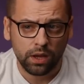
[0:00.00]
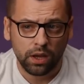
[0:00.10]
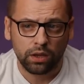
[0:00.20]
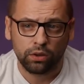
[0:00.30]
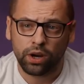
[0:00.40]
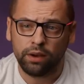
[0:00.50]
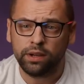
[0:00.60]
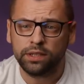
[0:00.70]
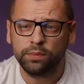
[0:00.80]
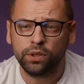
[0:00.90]
you have
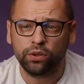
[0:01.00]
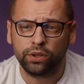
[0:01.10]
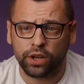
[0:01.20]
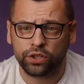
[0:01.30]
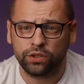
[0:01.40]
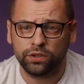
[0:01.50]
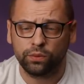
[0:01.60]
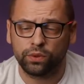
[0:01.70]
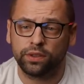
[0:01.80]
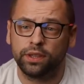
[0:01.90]
ISP connections
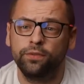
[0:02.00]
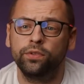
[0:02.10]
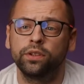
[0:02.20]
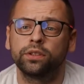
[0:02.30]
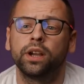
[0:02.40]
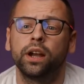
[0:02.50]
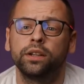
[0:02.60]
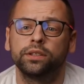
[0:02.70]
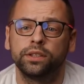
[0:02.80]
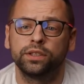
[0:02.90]
with different
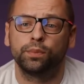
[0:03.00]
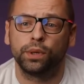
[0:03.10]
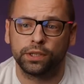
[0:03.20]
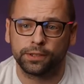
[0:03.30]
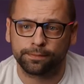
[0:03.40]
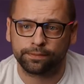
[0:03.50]
guaranteed speeds.